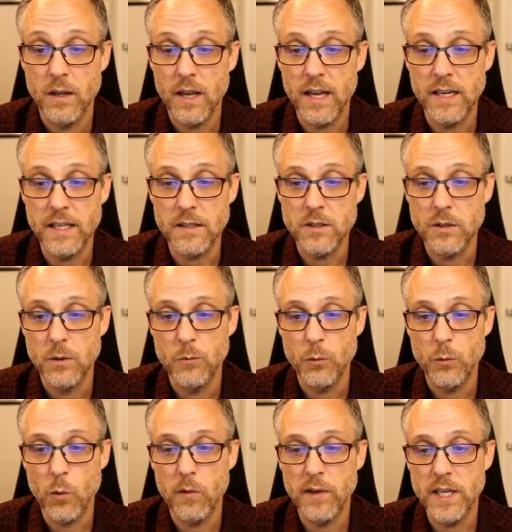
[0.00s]
and it's
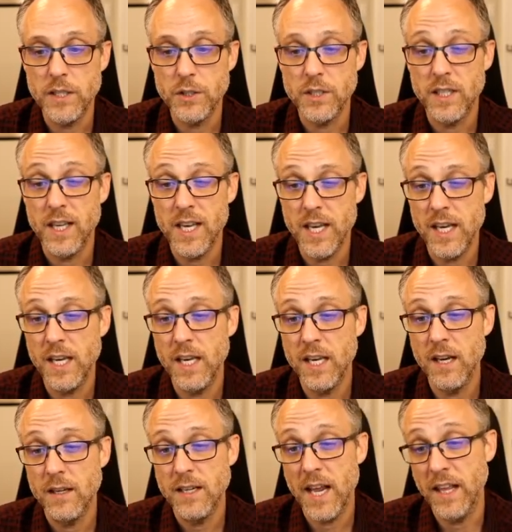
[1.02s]
for each
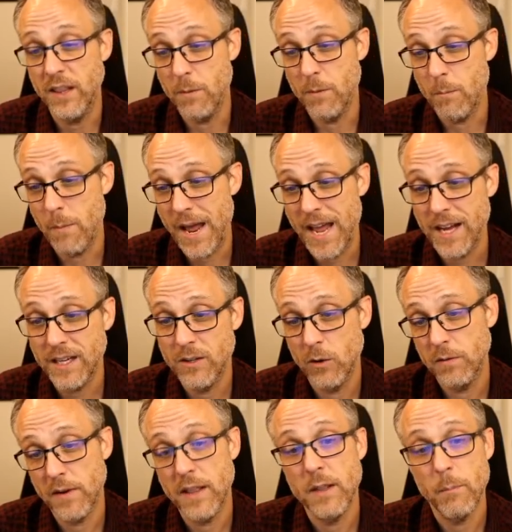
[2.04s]
key, take the max
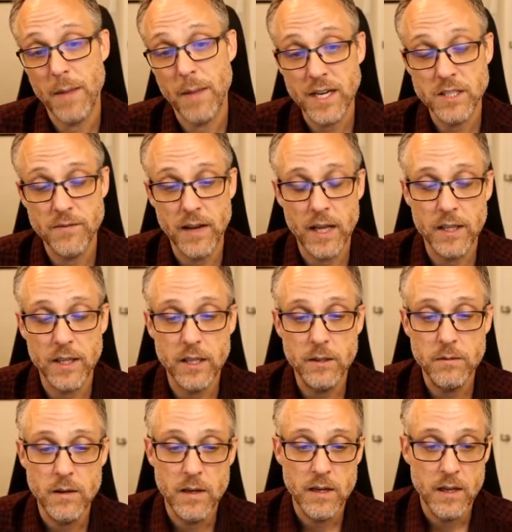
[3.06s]
or find the max
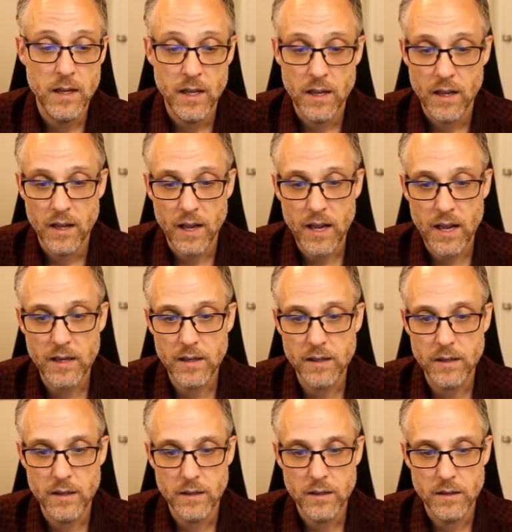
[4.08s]
value
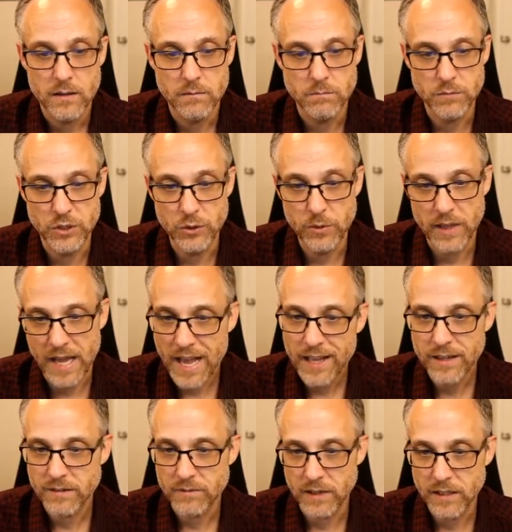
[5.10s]
and do
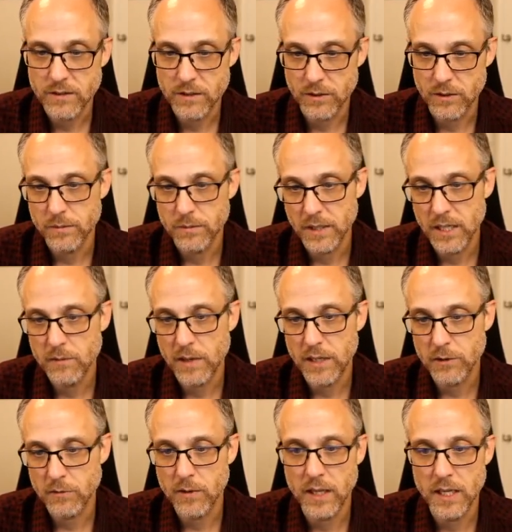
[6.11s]
that, right? So
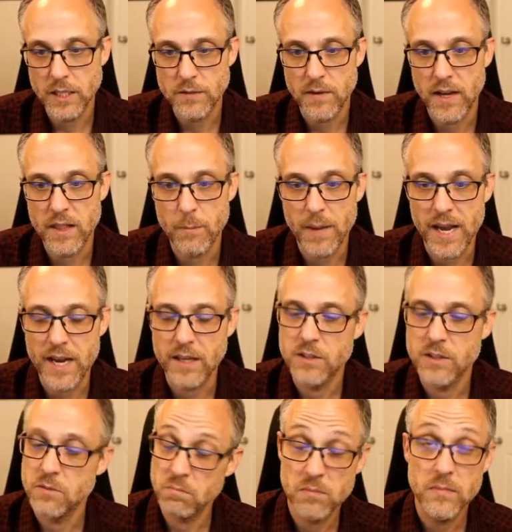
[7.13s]
iterate through these, find the
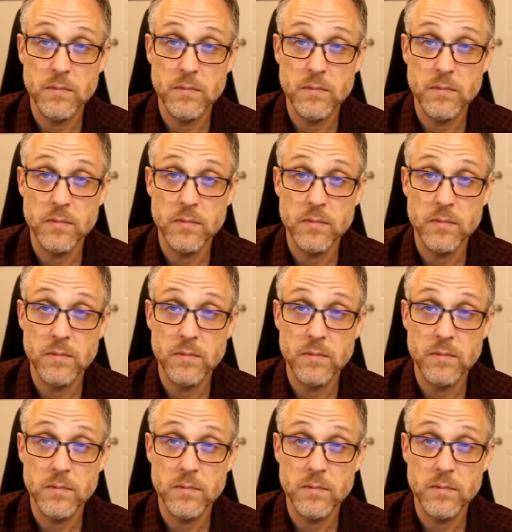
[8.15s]
max.